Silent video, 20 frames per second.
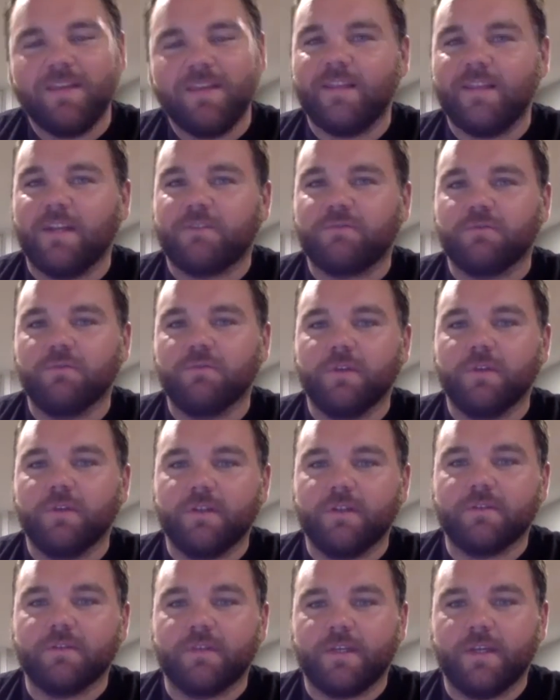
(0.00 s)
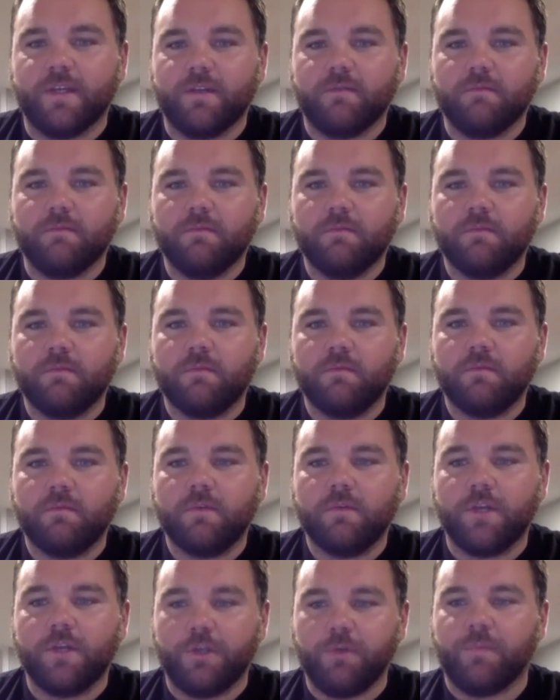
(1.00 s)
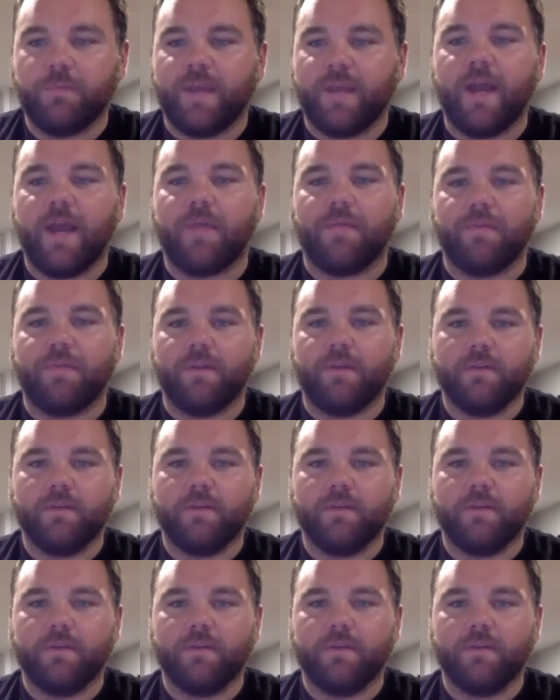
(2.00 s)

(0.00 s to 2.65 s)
that truly doesn't get a youth athlete